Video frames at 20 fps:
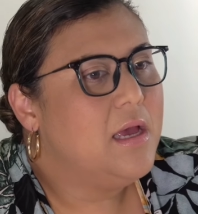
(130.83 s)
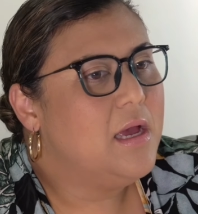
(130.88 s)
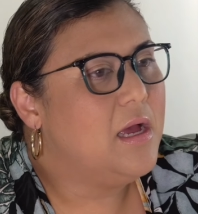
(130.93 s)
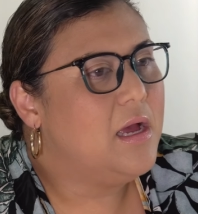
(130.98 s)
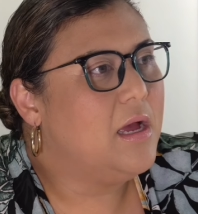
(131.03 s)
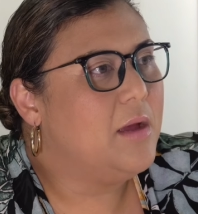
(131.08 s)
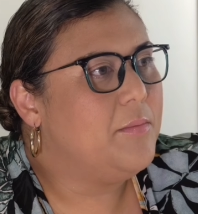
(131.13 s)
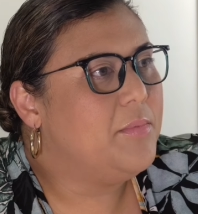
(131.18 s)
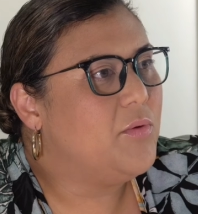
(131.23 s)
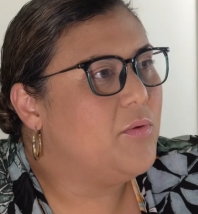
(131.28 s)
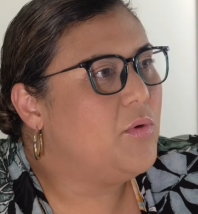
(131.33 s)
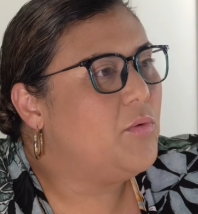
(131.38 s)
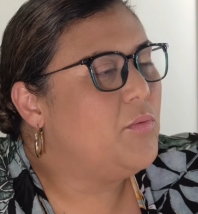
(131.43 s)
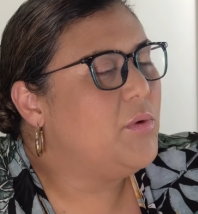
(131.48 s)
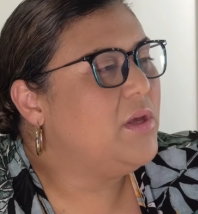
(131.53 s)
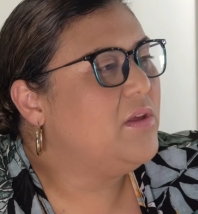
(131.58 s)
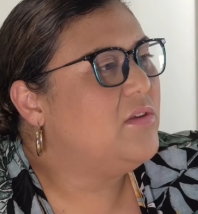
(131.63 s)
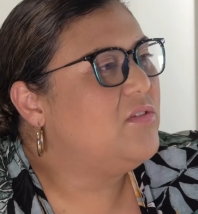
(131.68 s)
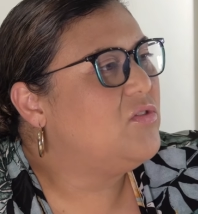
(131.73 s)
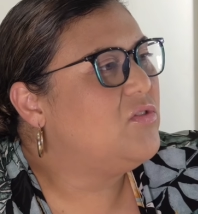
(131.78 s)
But when
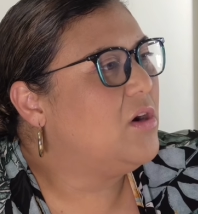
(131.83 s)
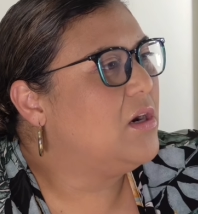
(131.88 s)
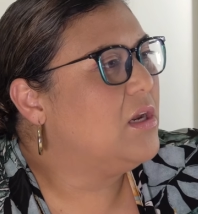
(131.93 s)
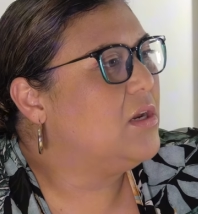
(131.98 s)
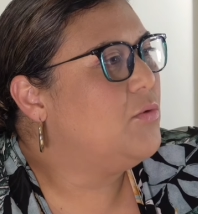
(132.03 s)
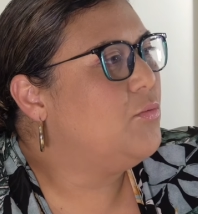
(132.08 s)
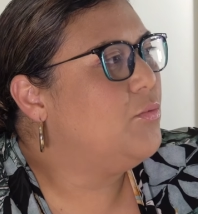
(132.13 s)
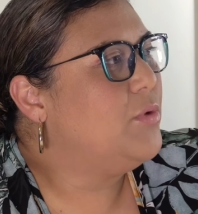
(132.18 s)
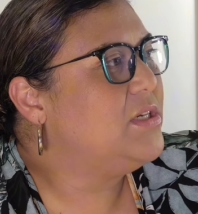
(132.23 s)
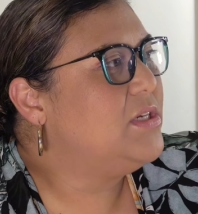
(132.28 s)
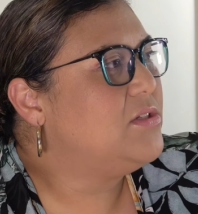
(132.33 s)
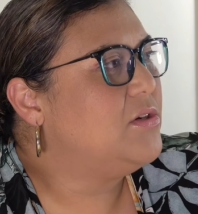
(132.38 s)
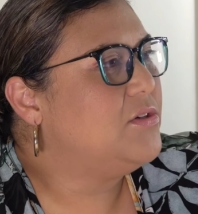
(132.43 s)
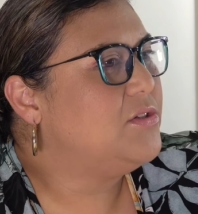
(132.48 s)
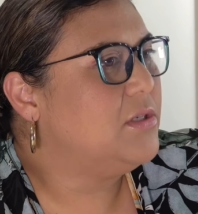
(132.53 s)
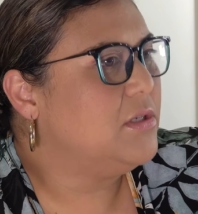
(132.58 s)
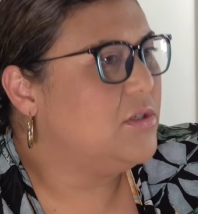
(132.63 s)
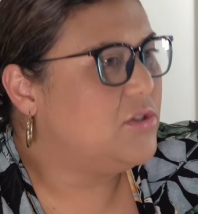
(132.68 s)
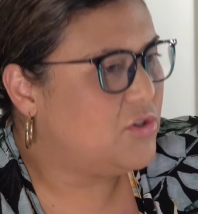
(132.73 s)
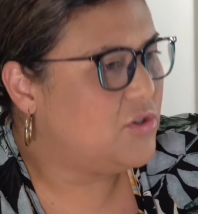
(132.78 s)
we started
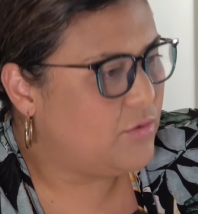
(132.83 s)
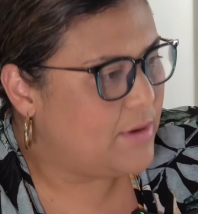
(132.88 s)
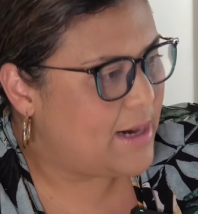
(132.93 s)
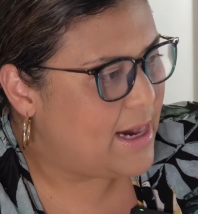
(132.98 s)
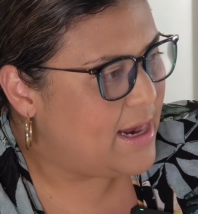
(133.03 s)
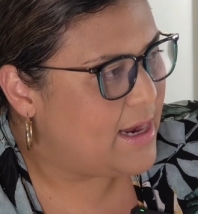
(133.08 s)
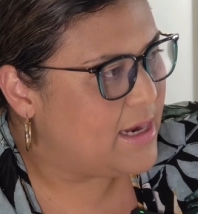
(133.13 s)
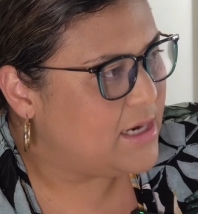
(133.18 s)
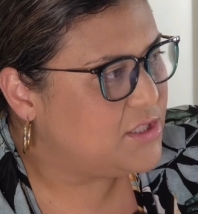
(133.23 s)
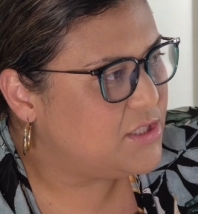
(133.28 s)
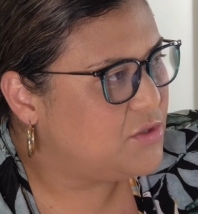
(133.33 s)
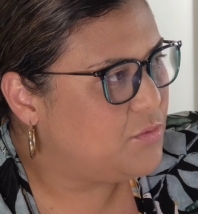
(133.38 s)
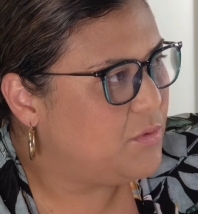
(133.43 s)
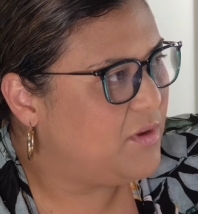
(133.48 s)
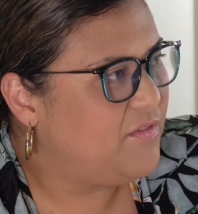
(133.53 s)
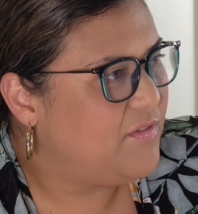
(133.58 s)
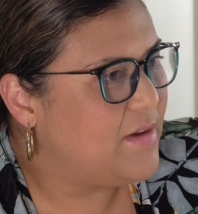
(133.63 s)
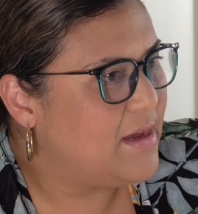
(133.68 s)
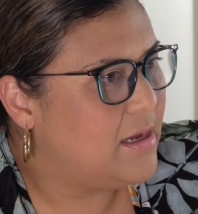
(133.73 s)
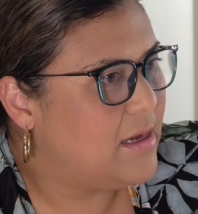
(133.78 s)
researching trash, we
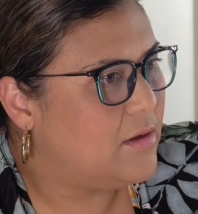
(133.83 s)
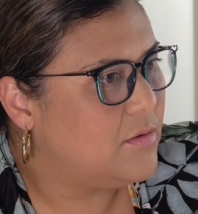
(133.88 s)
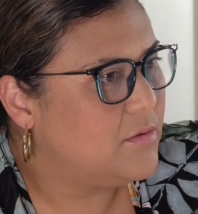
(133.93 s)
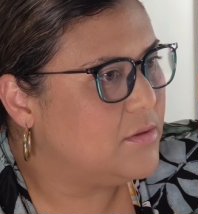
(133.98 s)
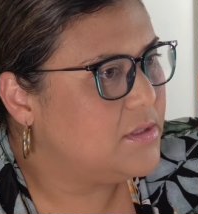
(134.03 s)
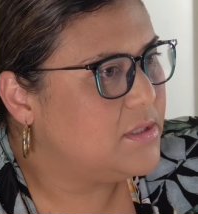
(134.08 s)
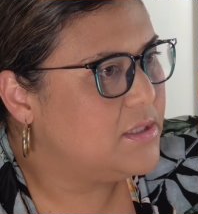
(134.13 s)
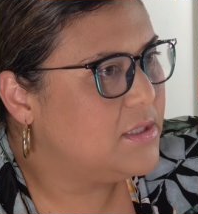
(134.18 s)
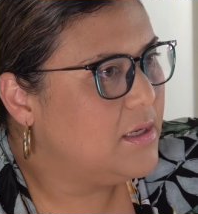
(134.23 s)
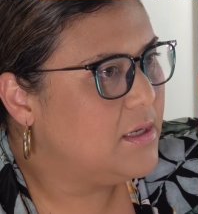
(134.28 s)
found